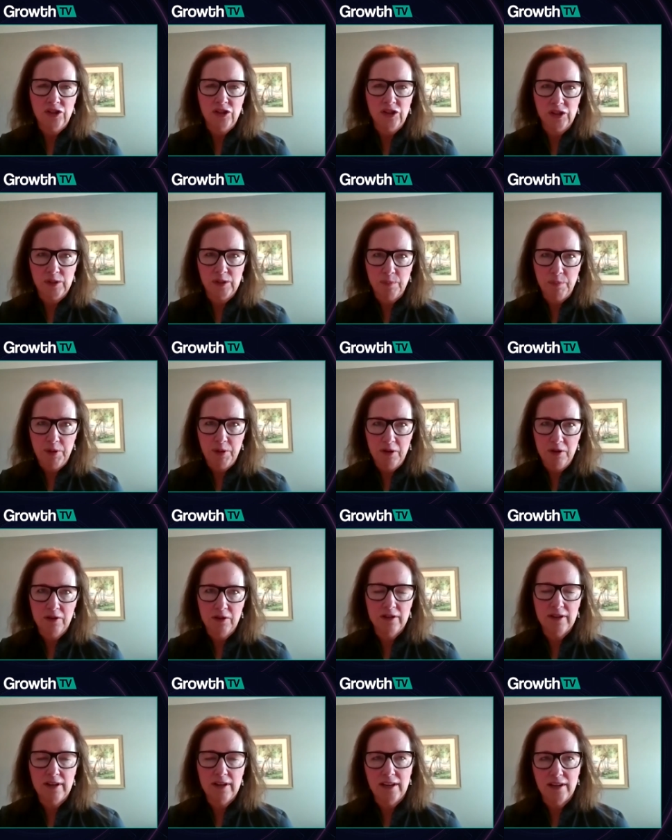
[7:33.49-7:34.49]
just
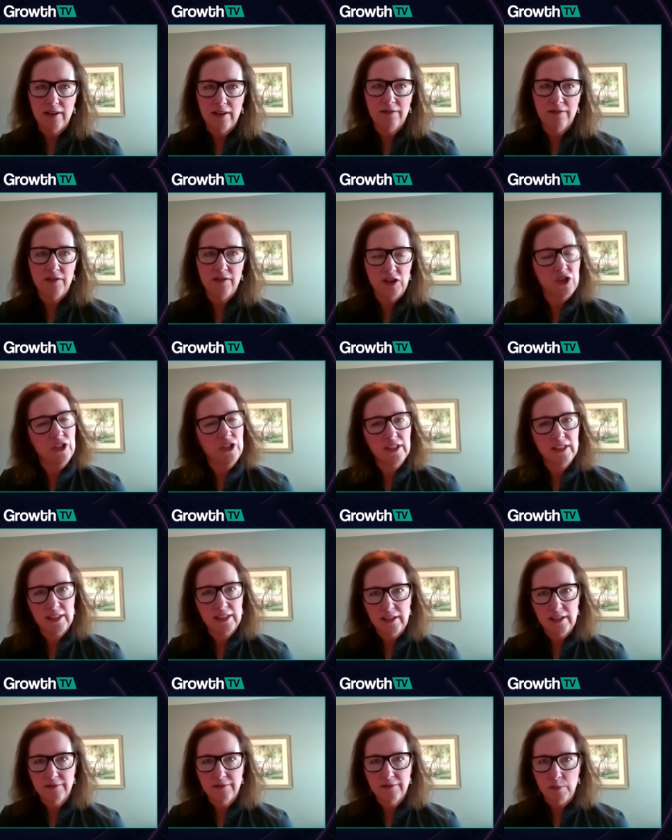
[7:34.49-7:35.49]
pure
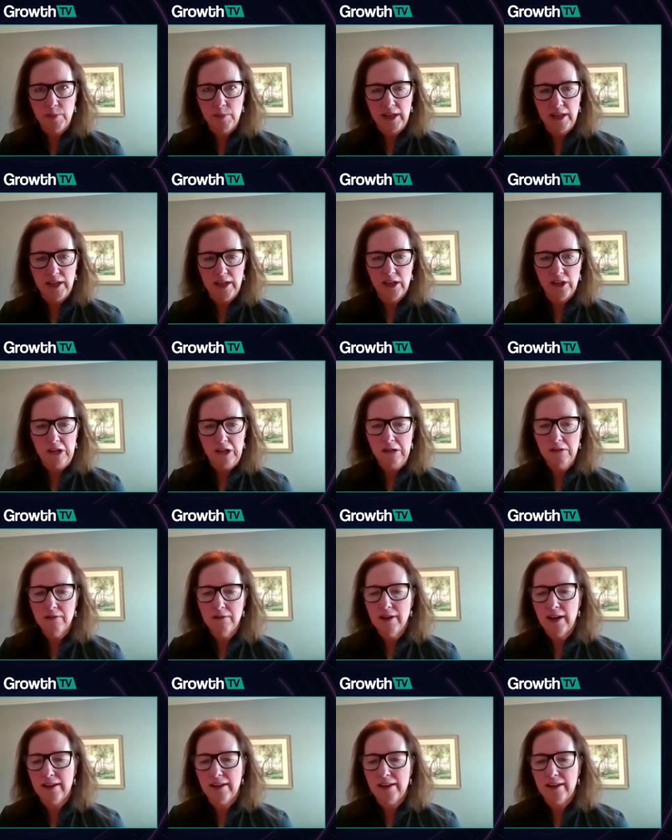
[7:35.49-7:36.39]
inefficiency from the get go.